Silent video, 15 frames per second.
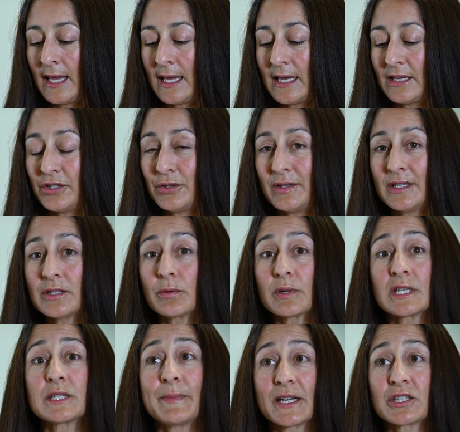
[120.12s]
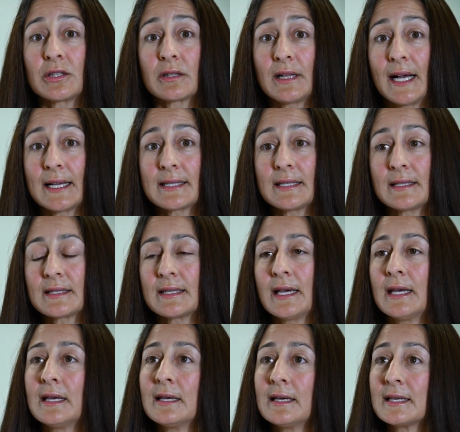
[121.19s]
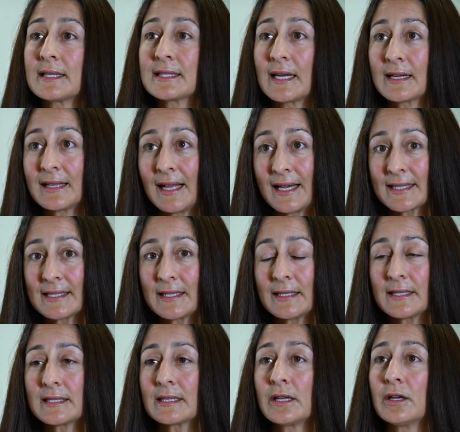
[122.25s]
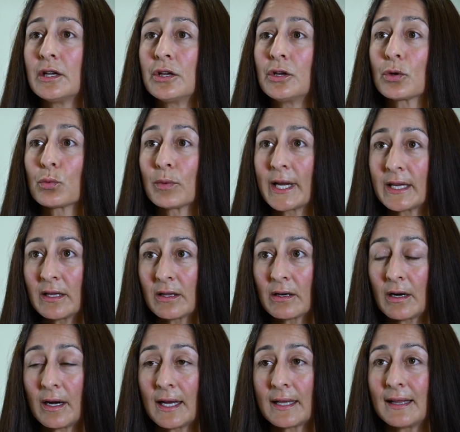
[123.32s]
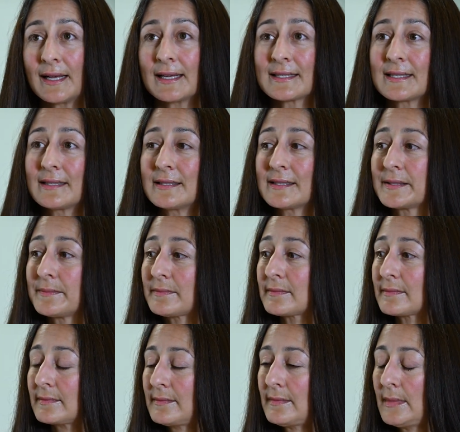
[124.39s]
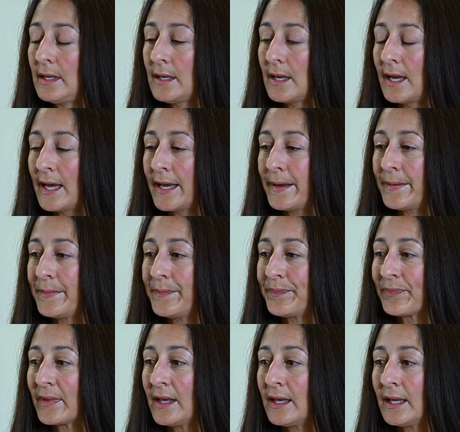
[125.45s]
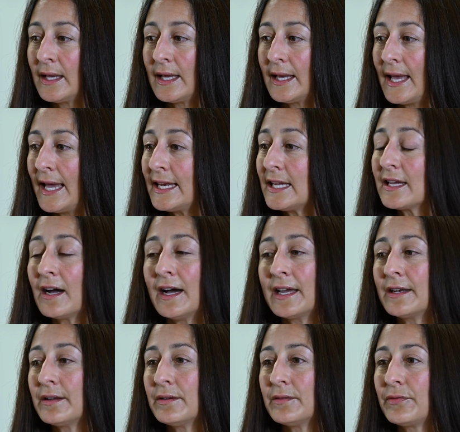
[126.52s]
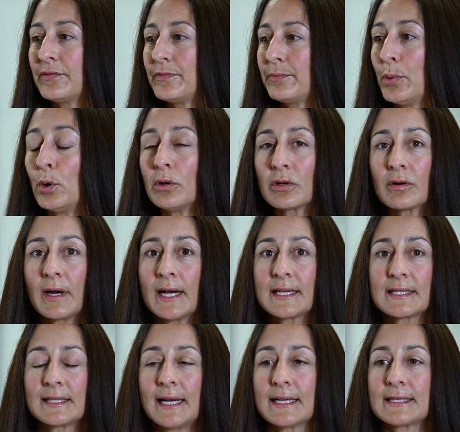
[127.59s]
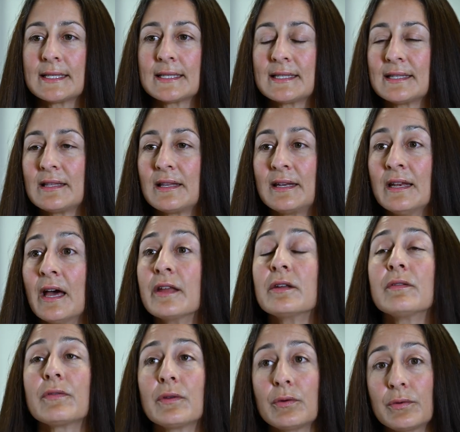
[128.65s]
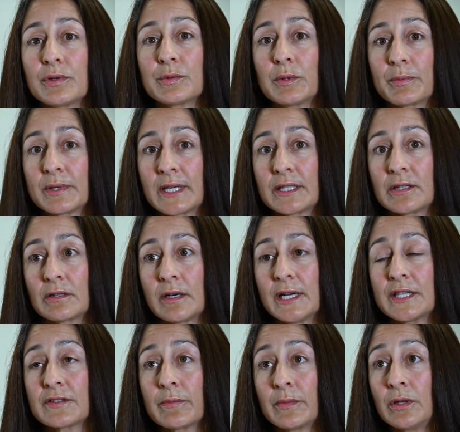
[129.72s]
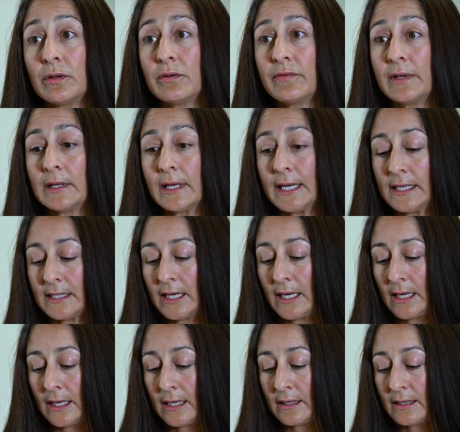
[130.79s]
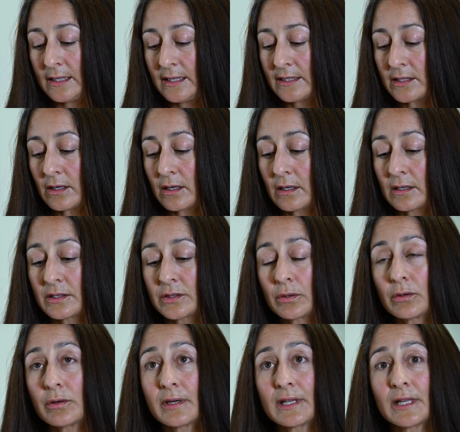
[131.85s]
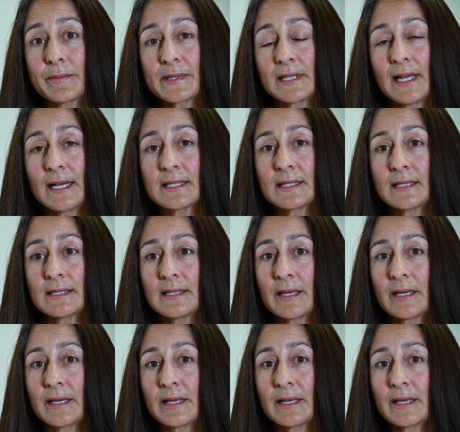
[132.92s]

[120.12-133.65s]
And you need to wear special glasses. Sunglasses, your regular eyeglasses, um, any kind of polarized glasses, none of those will protect your eyes from the UV light. These are solar eclipse glasses.